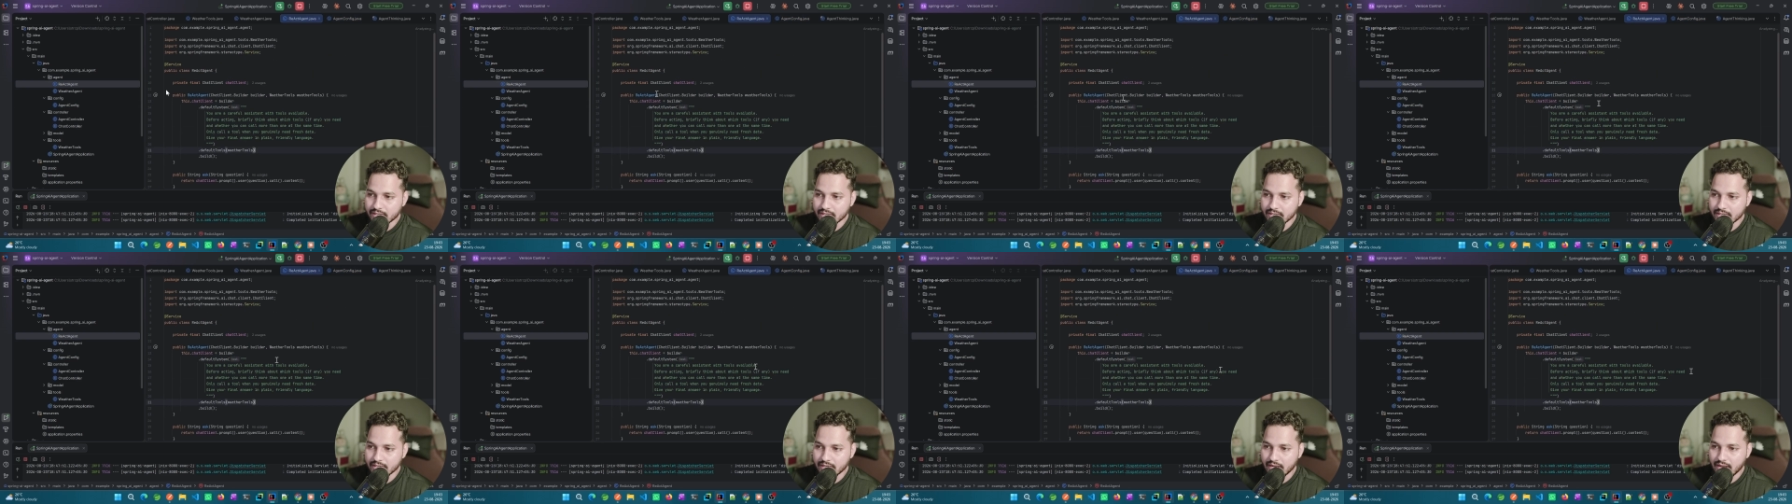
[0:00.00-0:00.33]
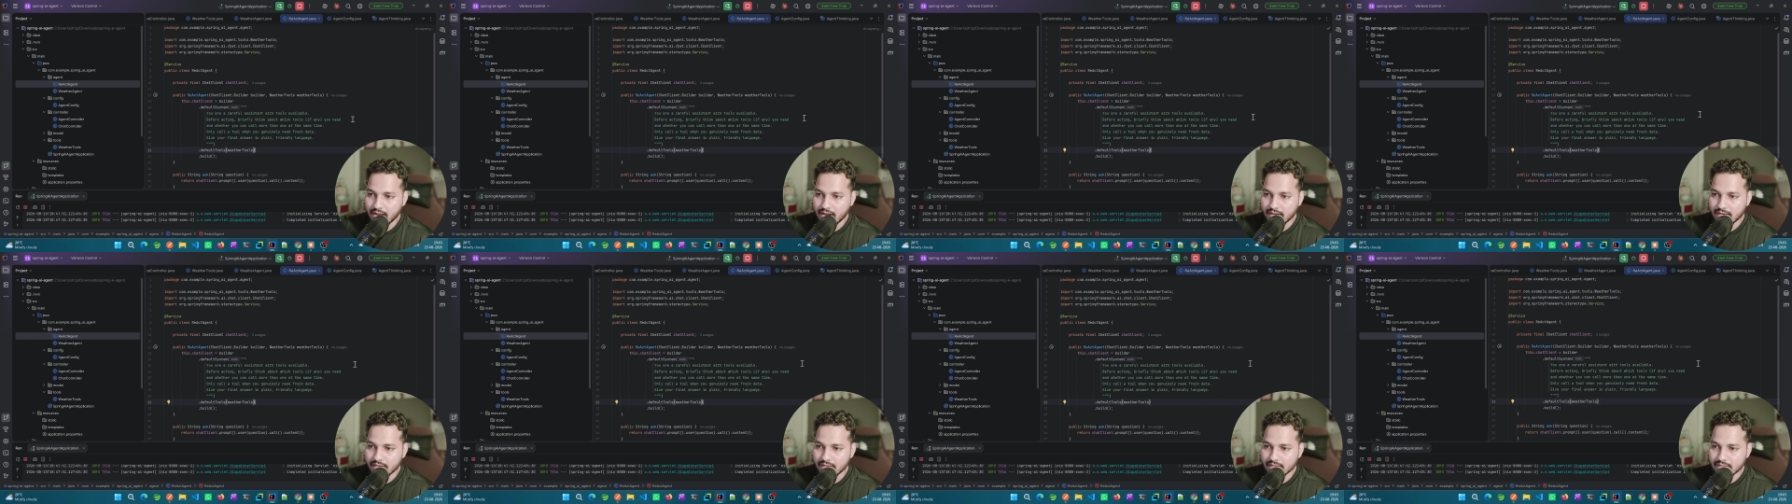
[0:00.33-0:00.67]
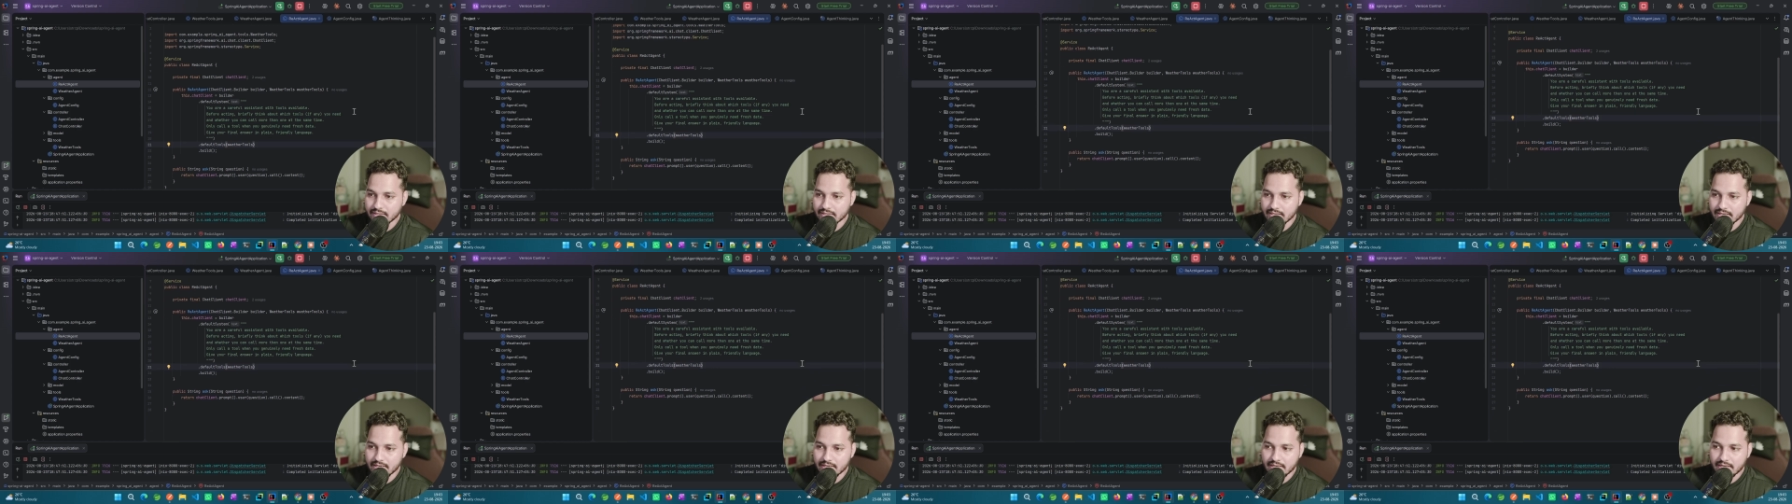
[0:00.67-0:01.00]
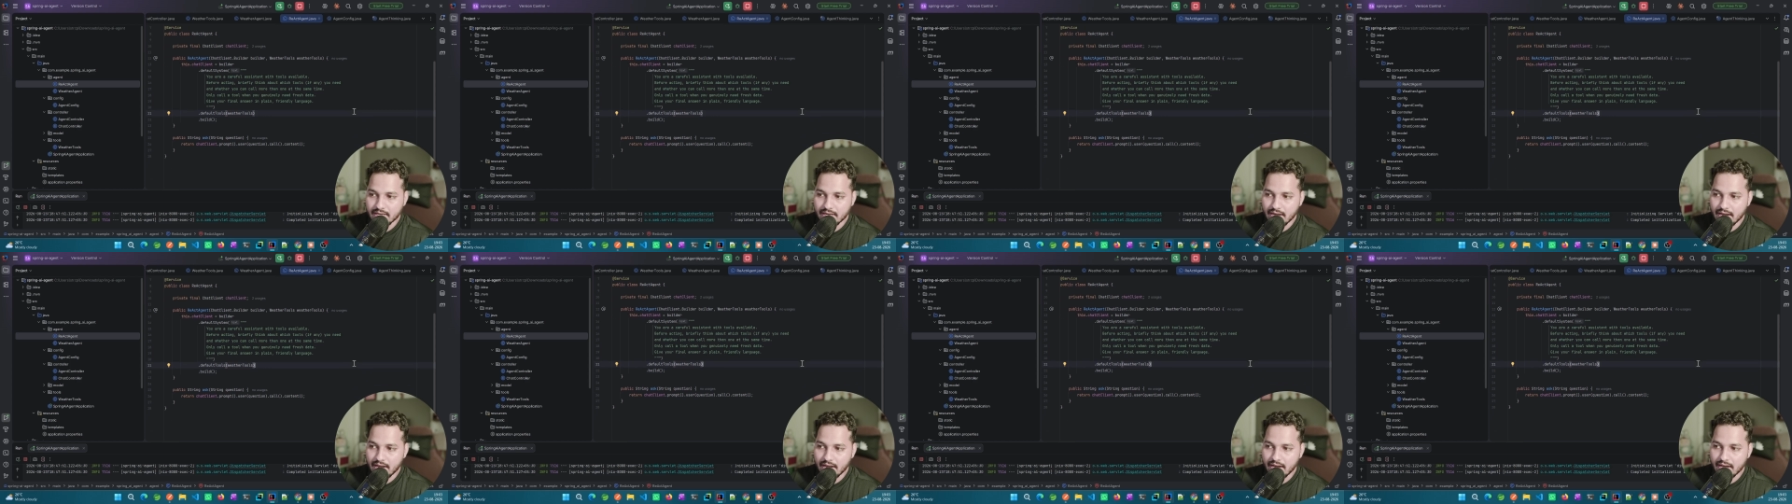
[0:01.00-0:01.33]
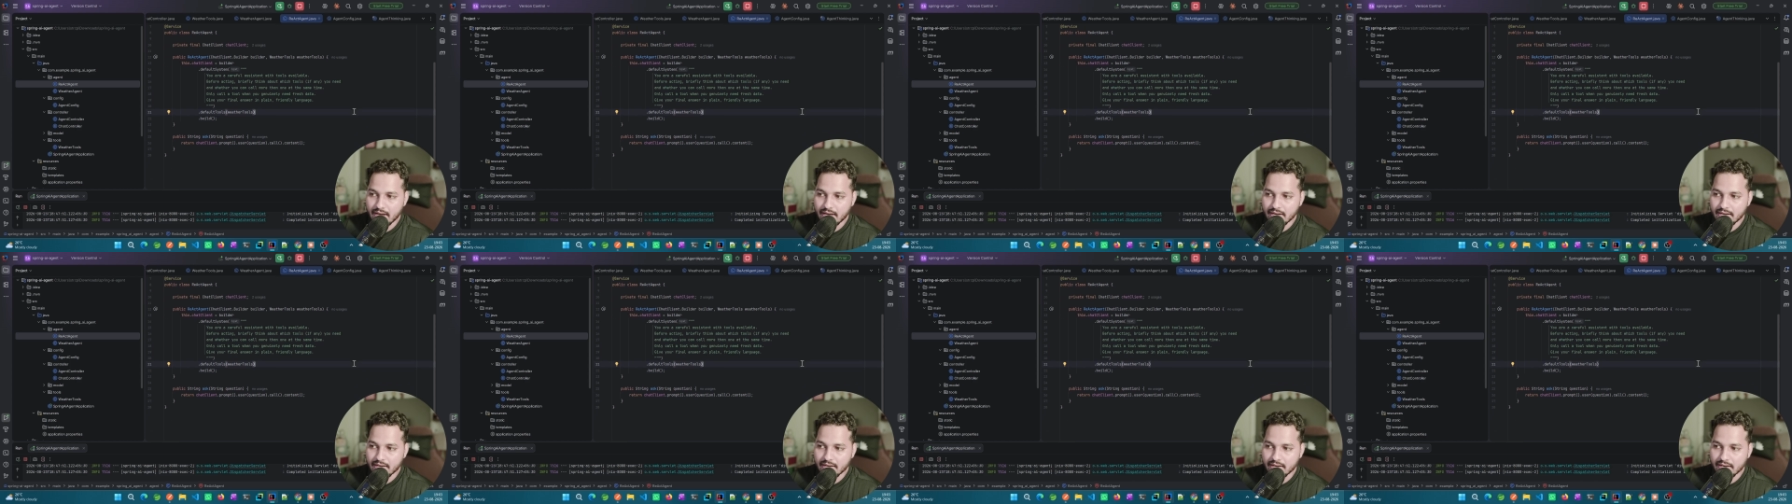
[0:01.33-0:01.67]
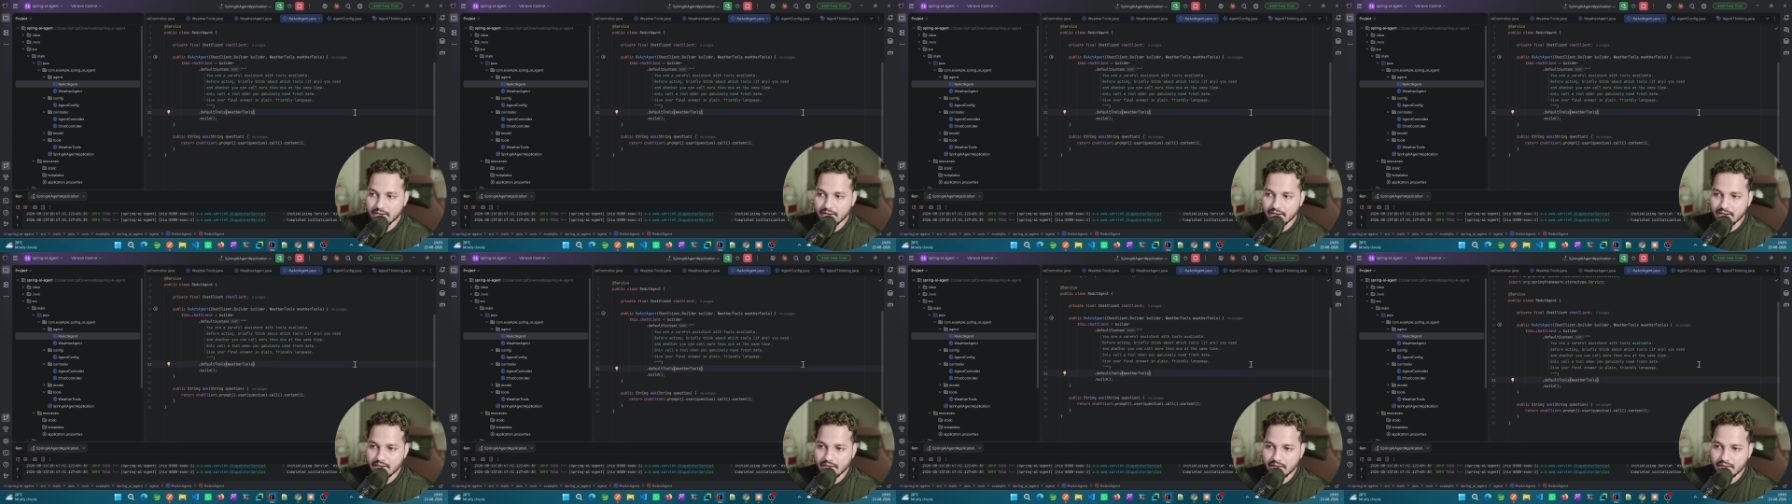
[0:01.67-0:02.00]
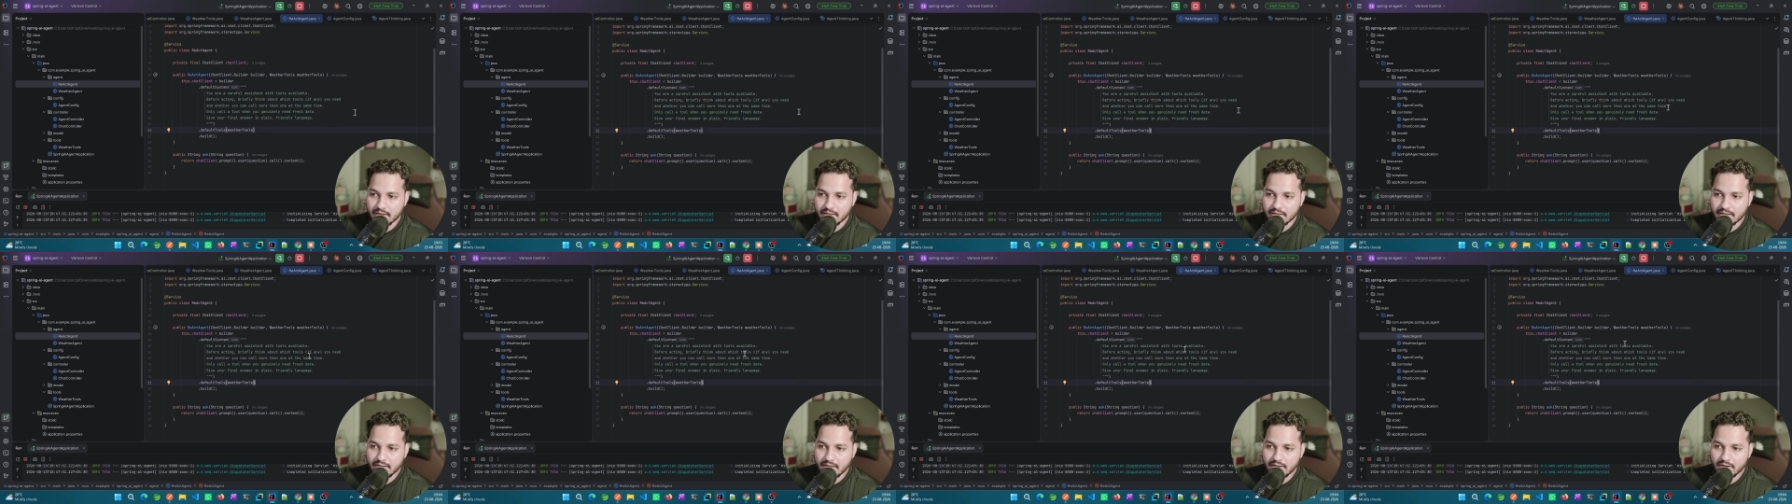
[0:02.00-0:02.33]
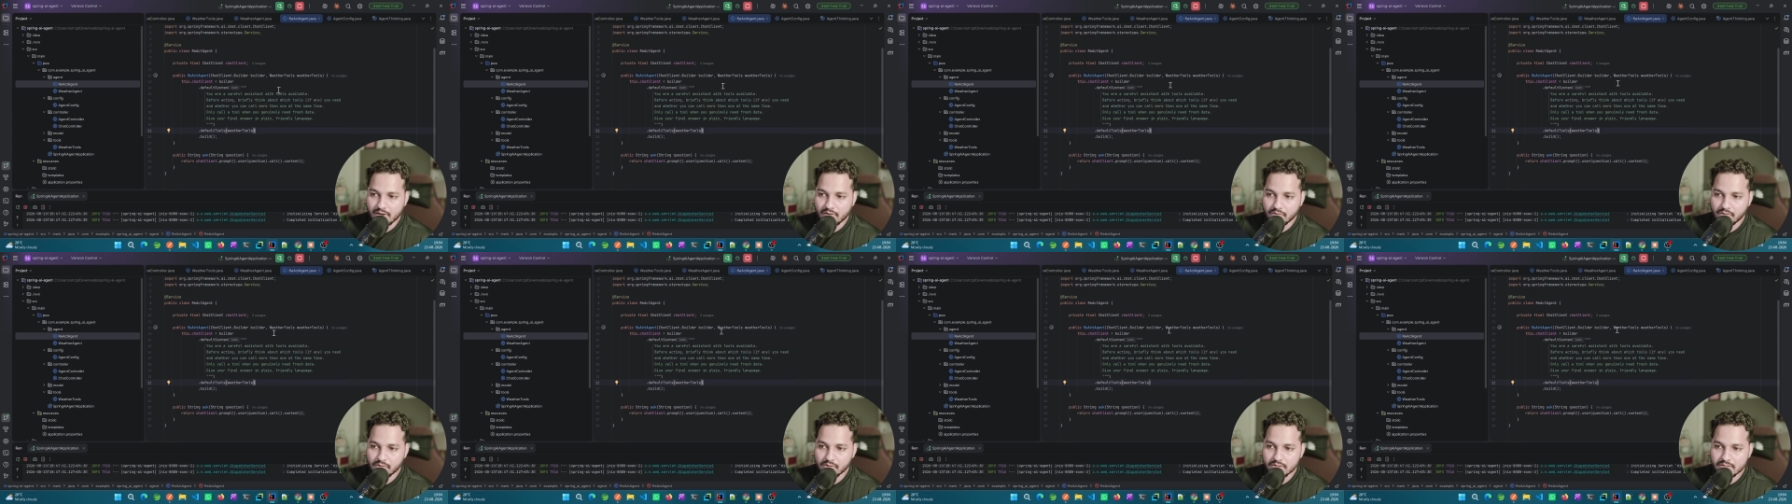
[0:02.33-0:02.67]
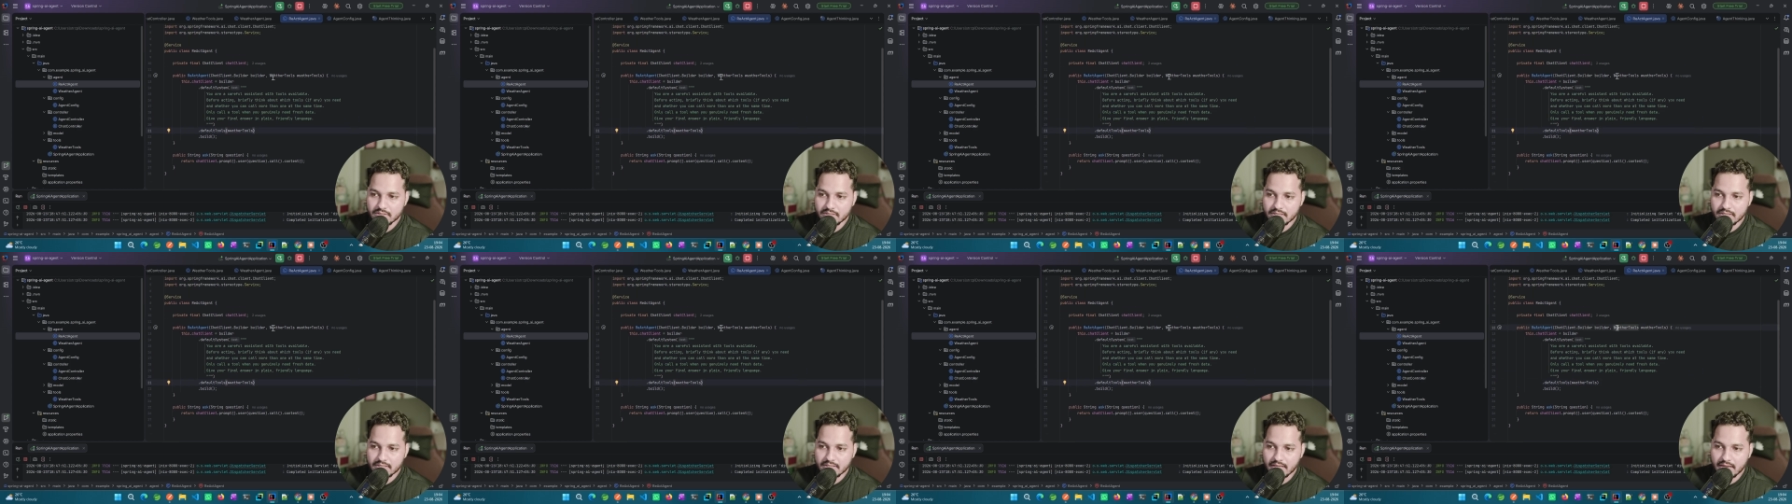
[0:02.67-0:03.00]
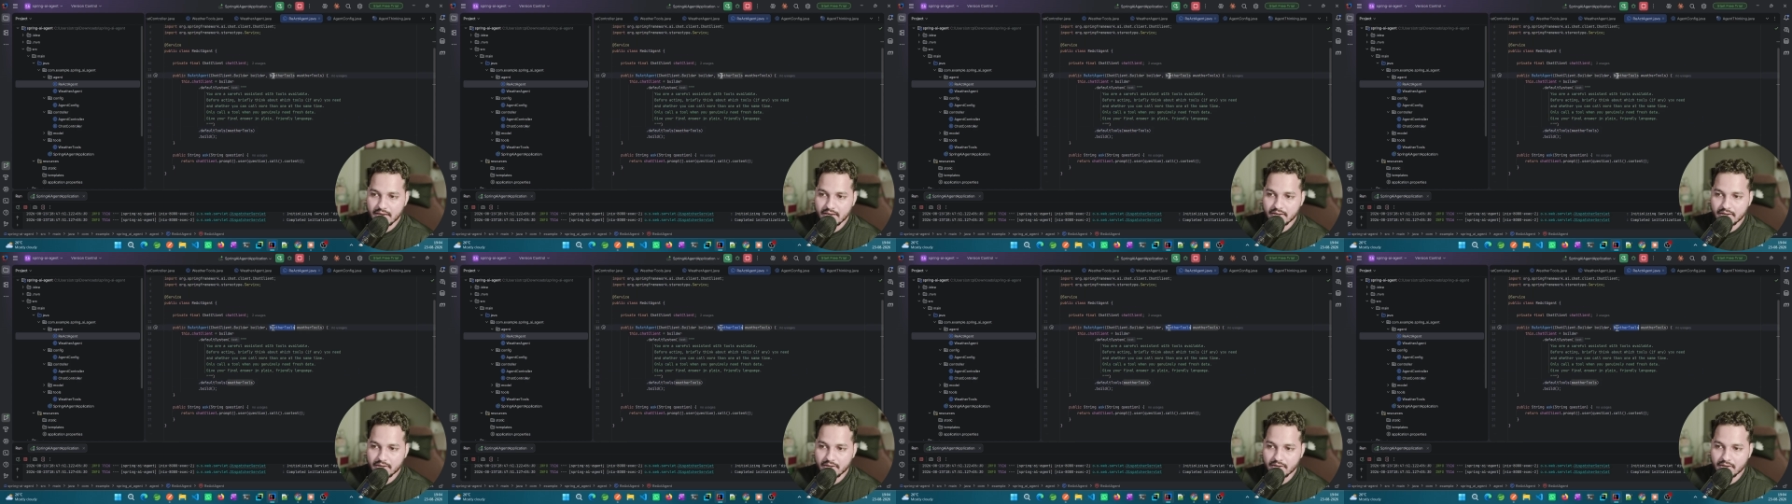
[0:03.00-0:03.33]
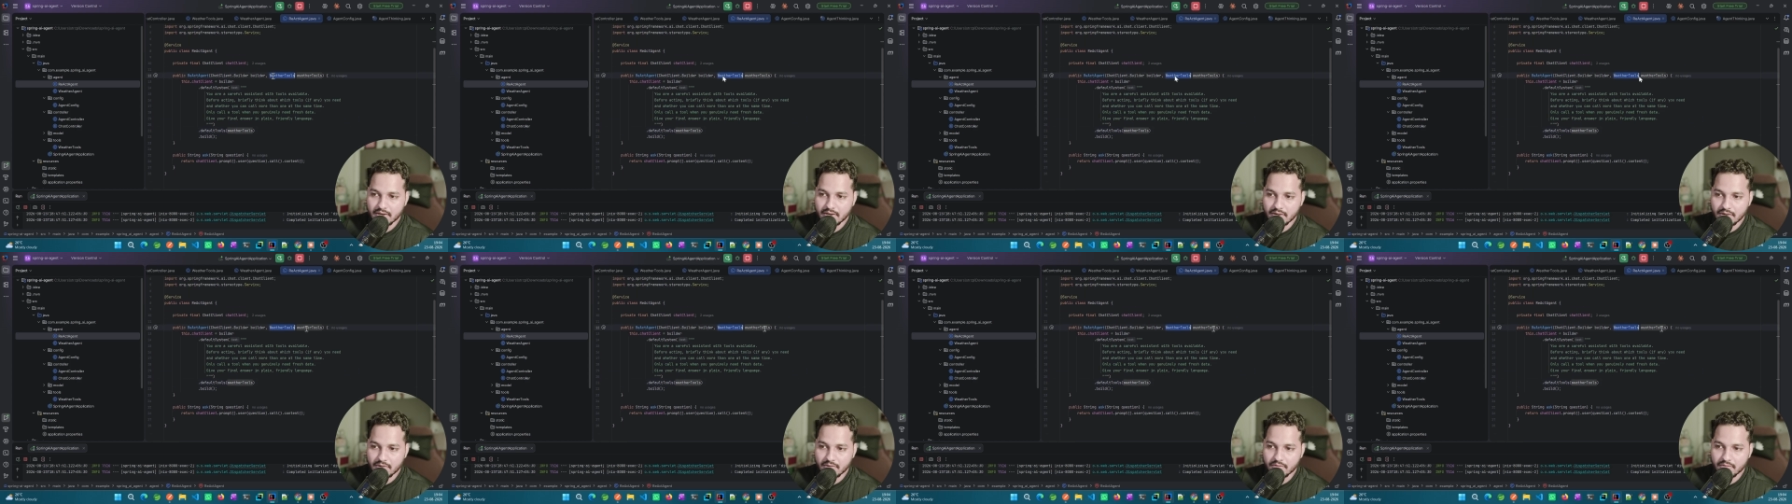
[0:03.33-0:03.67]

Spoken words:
React agent, and here if we see that